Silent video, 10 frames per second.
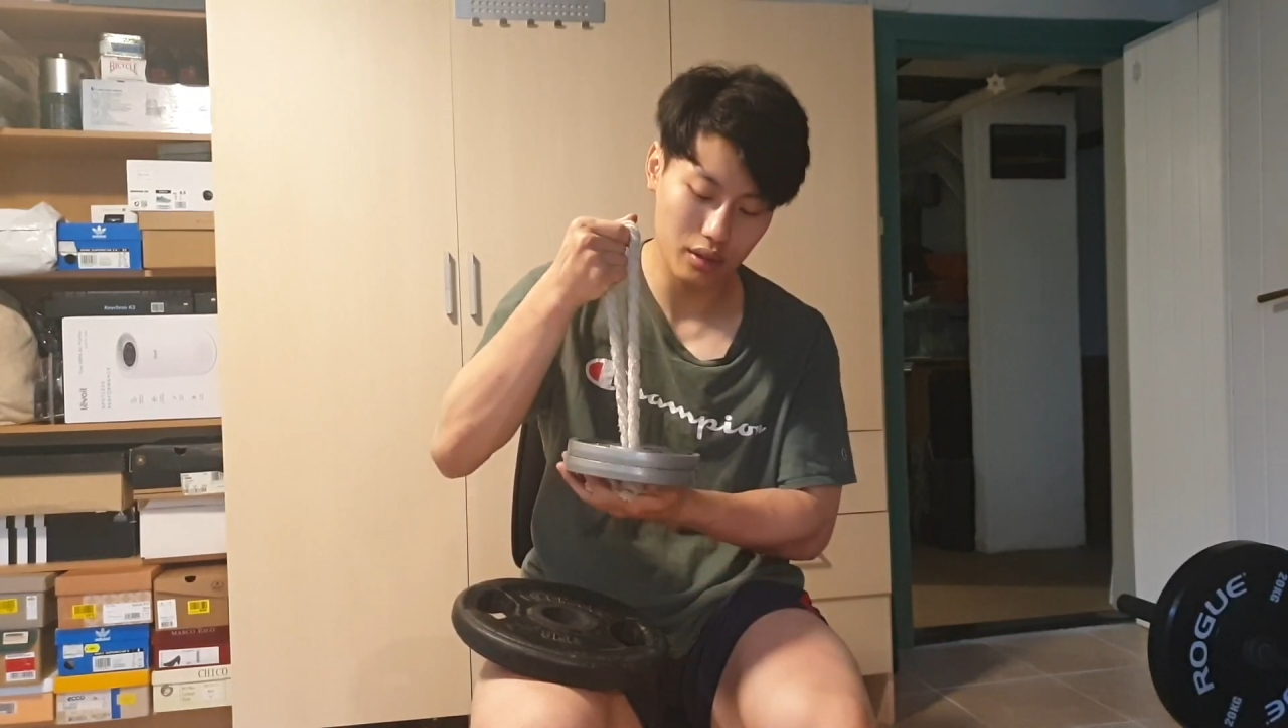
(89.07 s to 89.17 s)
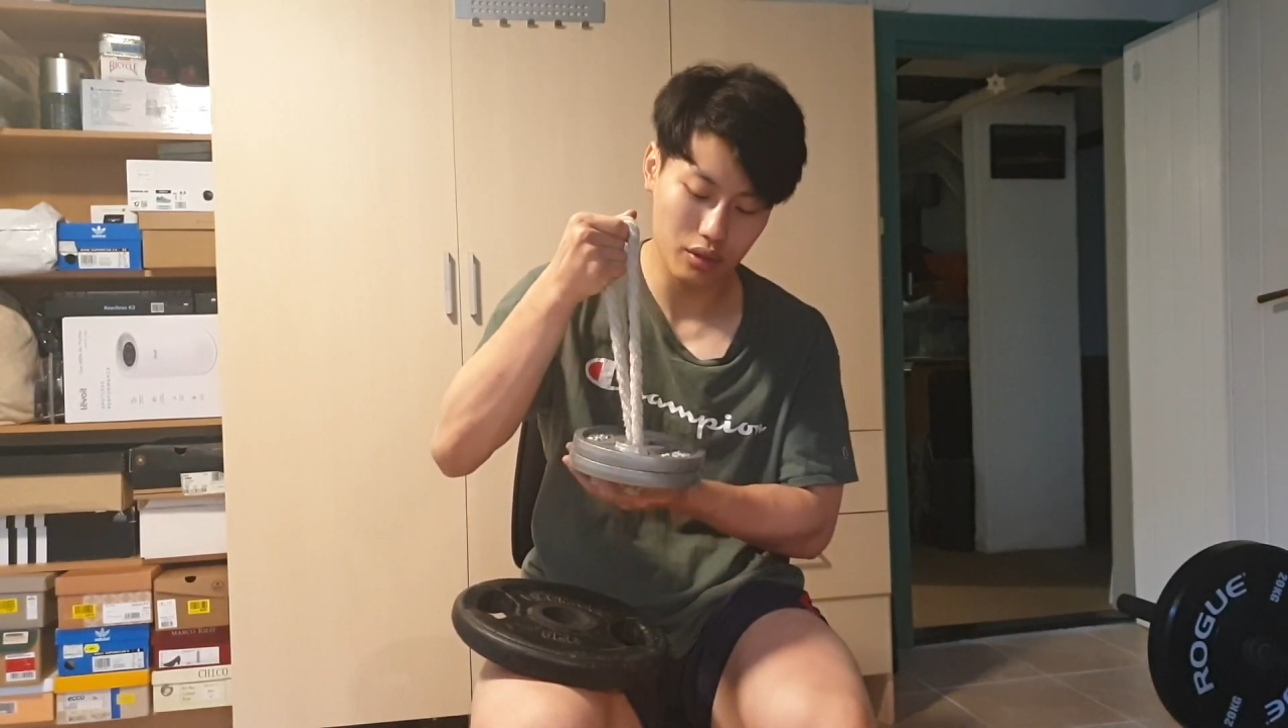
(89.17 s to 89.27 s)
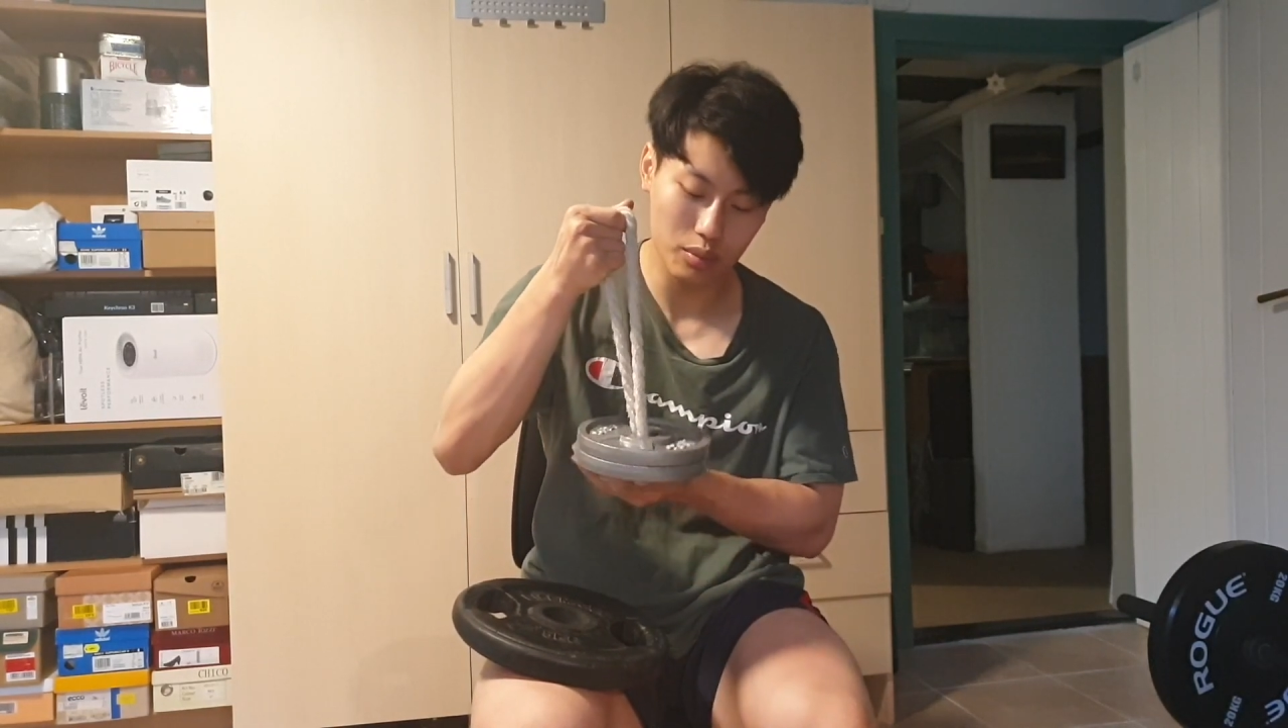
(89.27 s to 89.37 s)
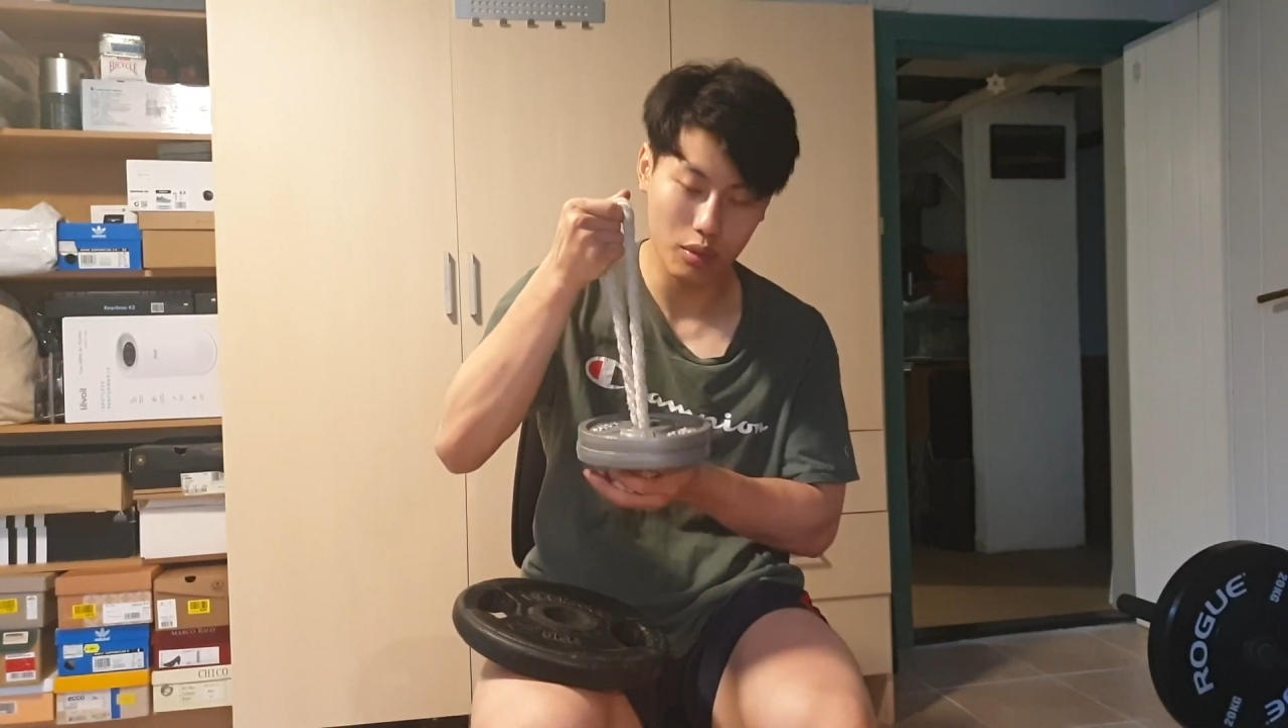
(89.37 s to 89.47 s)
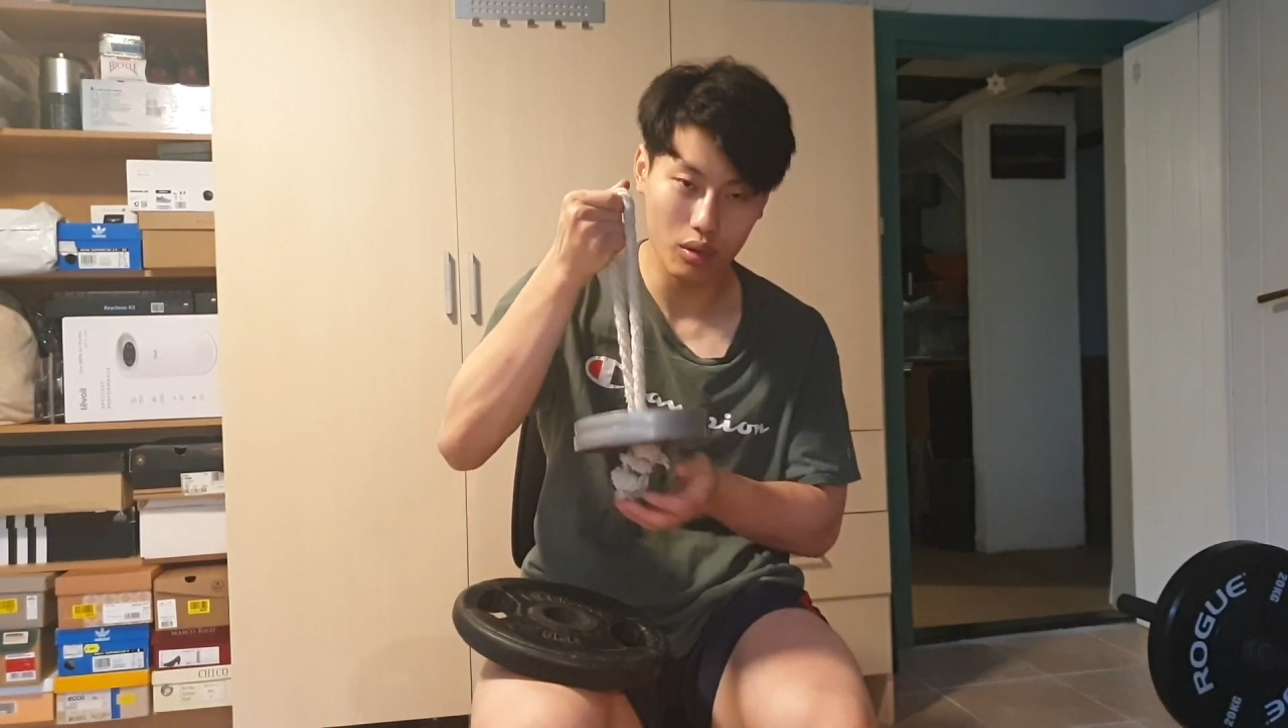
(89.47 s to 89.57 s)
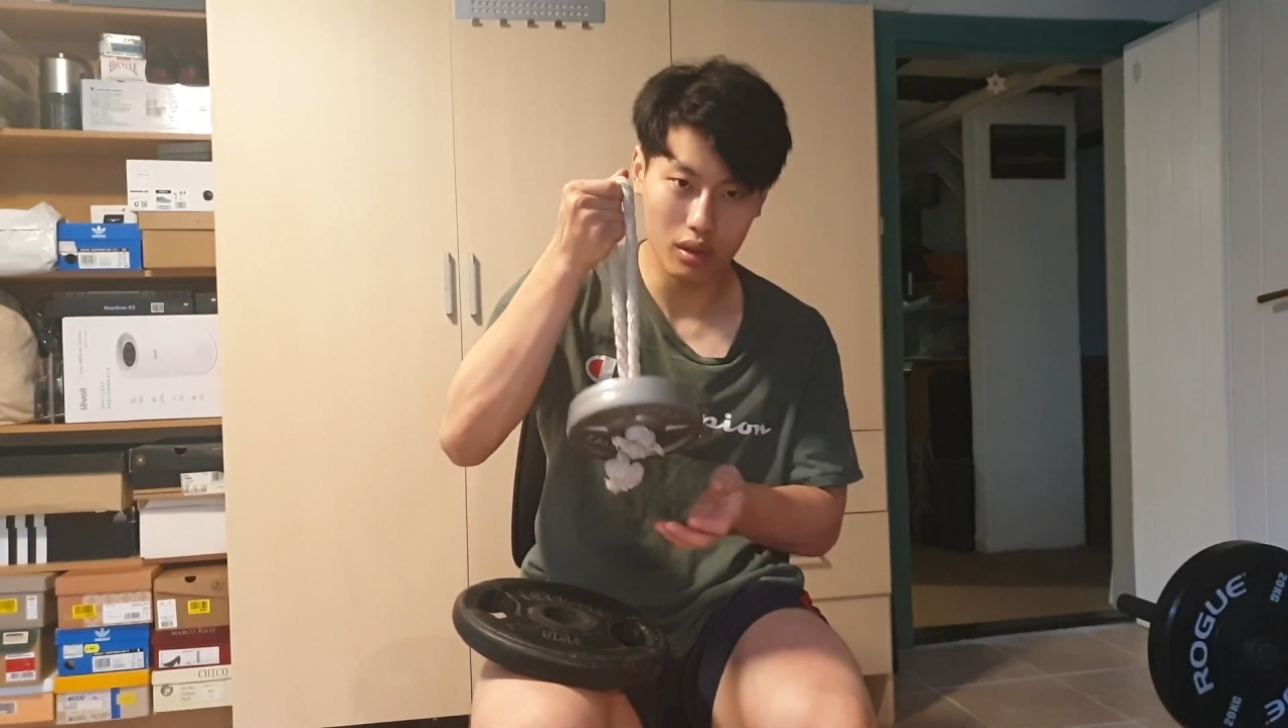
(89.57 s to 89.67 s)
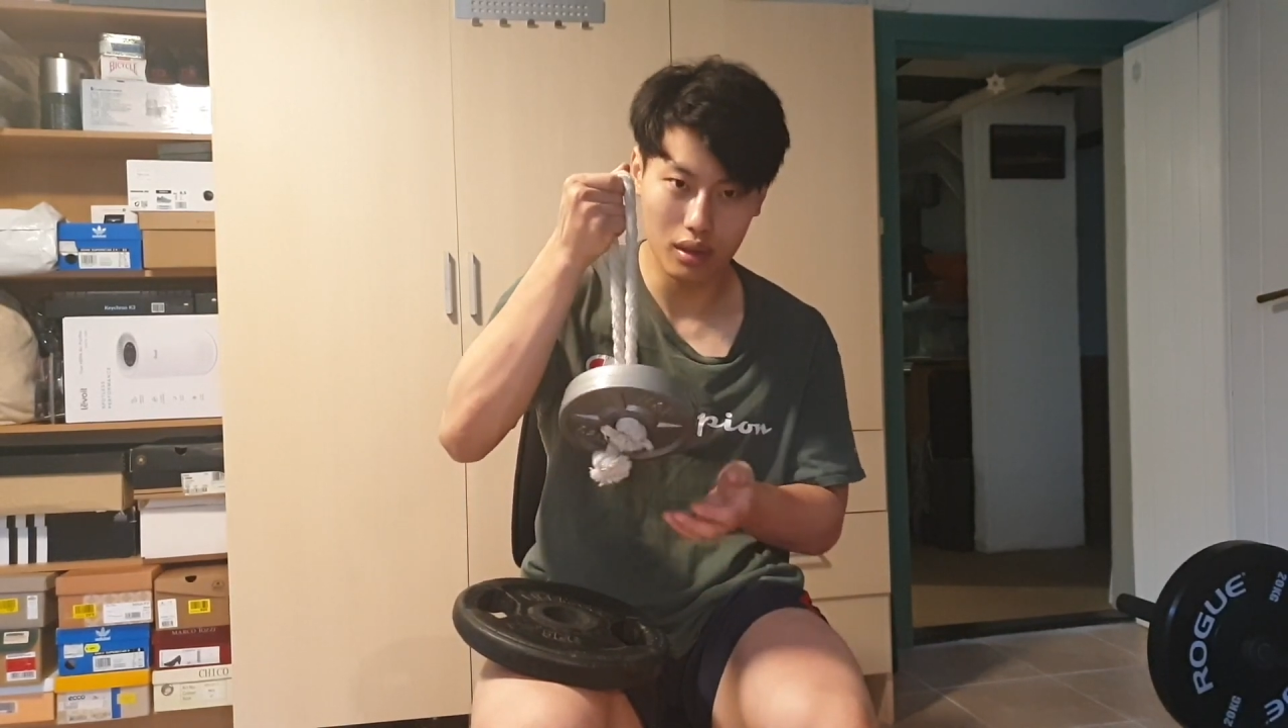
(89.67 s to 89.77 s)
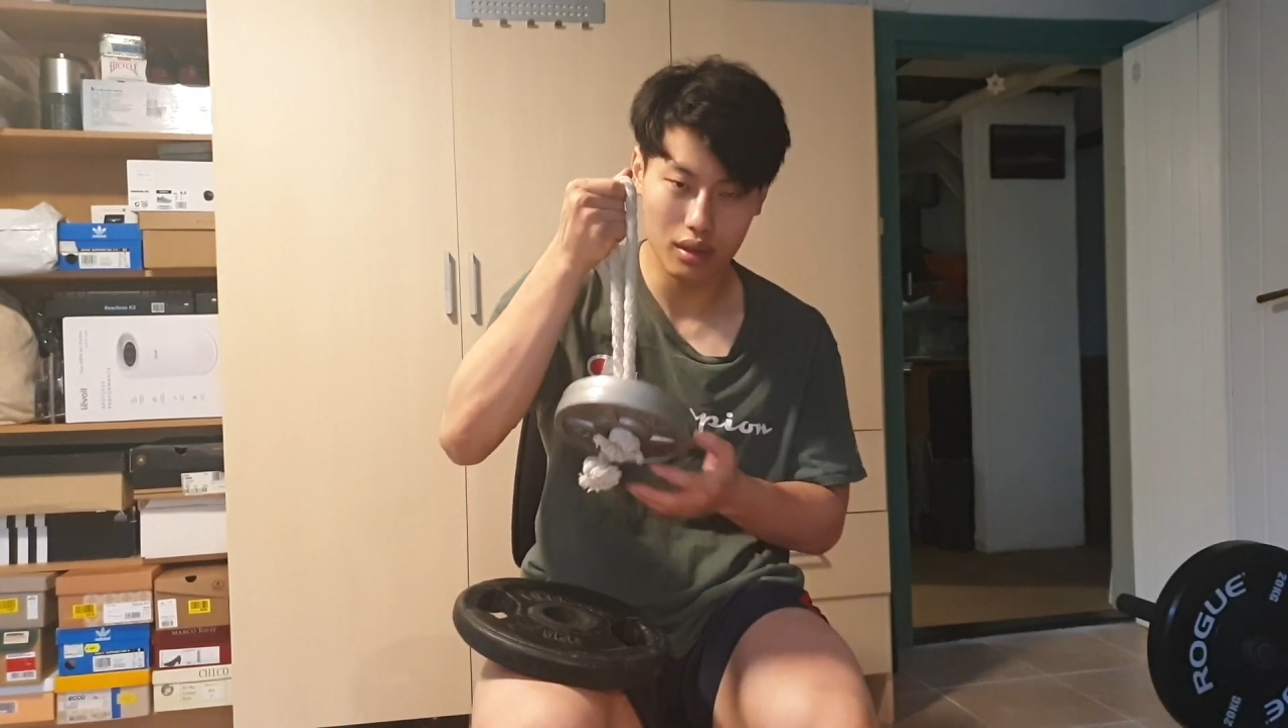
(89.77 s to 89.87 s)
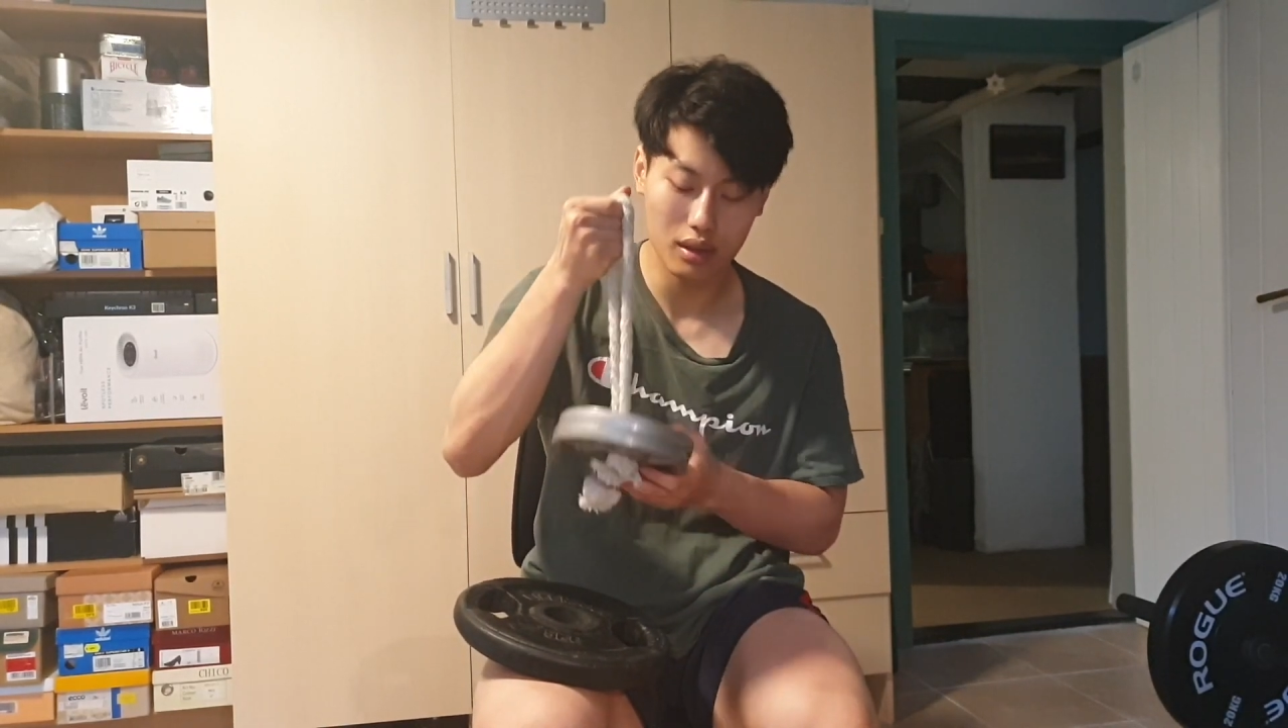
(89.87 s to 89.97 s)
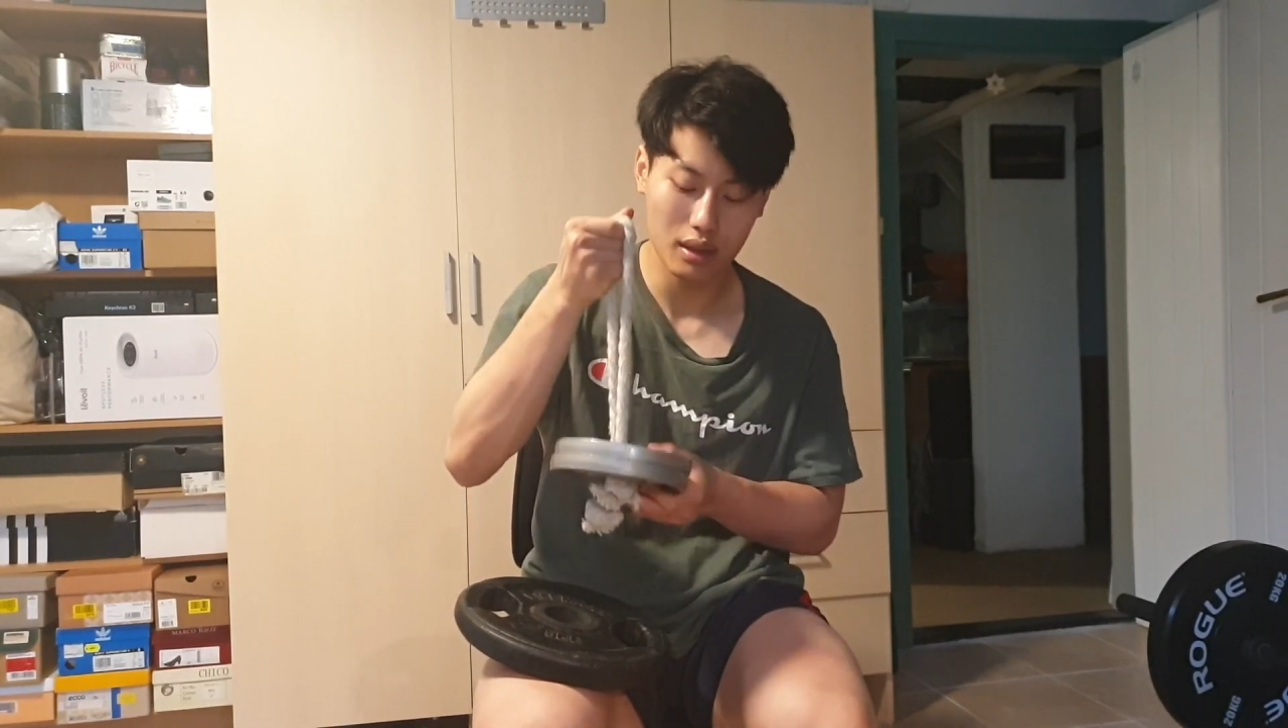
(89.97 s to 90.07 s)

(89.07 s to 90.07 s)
smaller